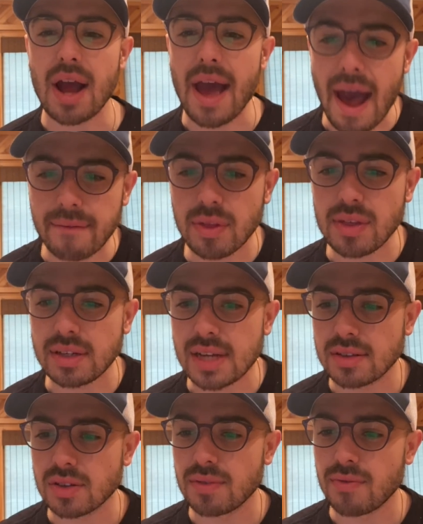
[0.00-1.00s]
I have to think
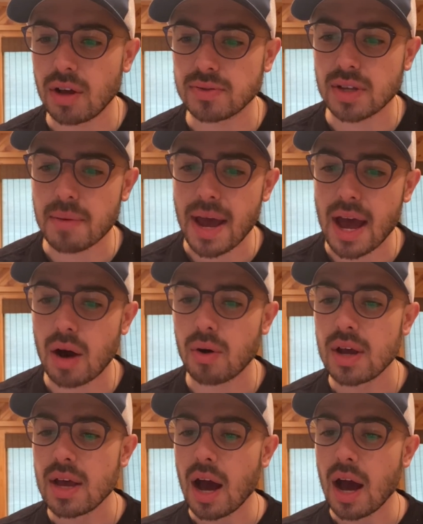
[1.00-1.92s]
Tesla's involved somehow.